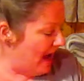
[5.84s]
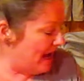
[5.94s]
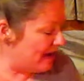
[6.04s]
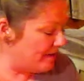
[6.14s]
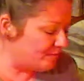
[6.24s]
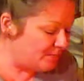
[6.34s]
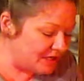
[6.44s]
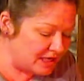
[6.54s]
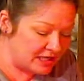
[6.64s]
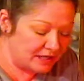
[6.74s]
have
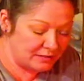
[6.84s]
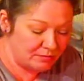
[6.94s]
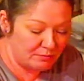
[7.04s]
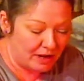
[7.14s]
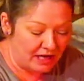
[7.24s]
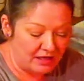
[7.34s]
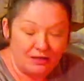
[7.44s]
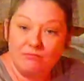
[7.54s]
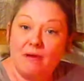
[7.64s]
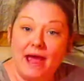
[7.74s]
been
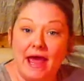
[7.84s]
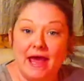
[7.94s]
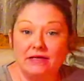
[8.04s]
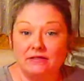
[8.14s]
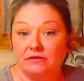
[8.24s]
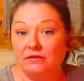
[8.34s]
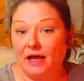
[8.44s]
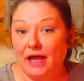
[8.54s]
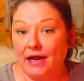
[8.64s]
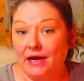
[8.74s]
making masks
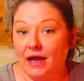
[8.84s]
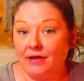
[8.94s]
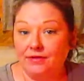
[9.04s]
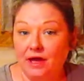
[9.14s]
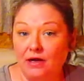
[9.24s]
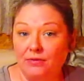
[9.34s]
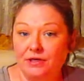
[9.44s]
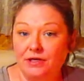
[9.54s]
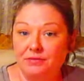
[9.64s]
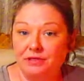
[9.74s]
and I thought I would
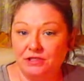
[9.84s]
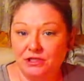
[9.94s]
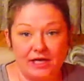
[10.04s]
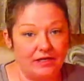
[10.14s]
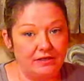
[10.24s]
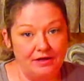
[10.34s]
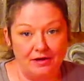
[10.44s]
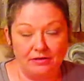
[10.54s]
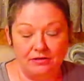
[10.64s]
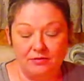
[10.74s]
come and chat to
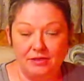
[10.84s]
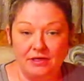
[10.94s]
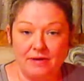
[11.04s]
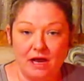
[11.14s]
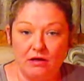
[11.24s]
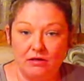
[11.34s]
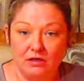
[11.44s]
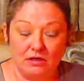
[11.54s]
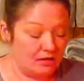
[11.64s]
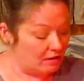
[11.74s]
y'all a little bit about
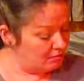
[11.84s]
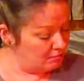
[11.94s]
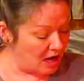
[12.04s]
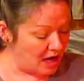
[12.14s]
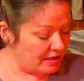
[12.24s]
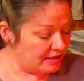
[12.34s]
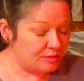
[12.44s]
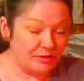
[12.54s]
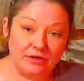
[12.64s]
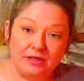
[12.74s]
my
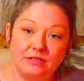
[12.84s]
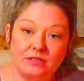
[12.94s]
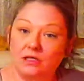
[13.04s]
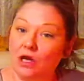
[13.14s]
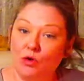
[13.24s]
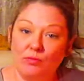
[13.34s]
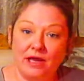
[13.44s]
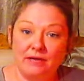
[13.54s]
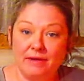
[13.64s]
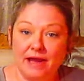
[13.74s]
experience in
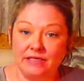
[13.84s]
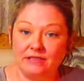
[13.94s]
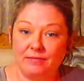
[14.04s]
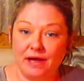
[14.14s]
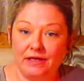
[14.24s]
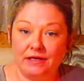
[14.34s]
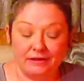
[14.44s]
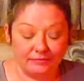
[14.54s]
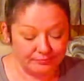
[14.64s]
homemade mask making.